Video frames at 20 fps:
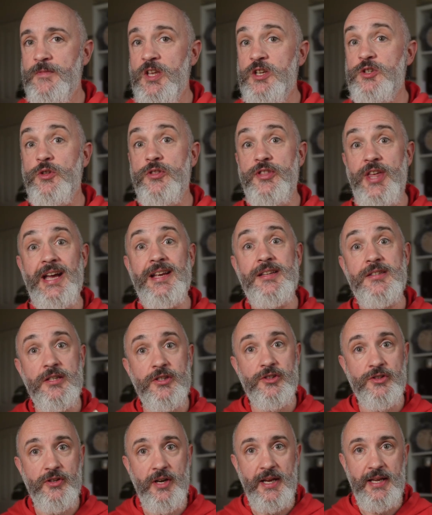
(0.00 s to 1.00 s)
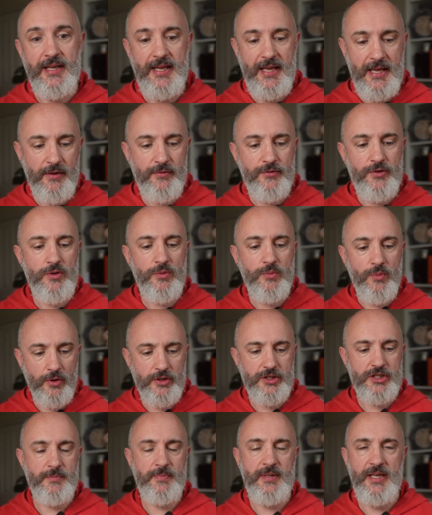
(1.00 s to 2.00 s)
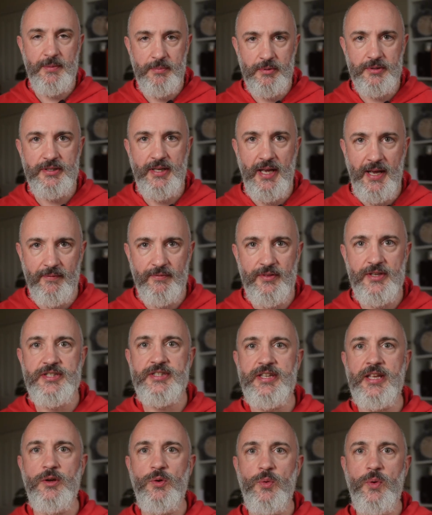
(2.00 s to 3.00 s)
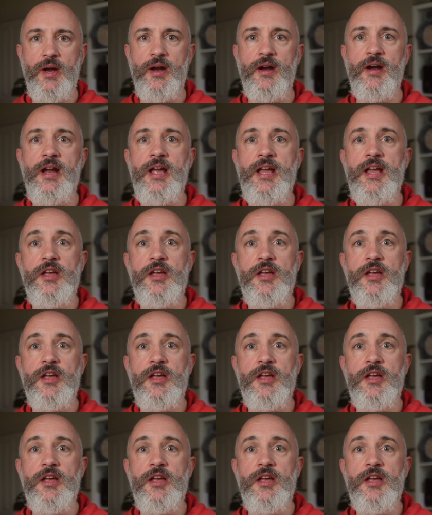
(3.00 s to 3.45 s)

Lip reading: So that's the trick. If you want to be able to have this thing where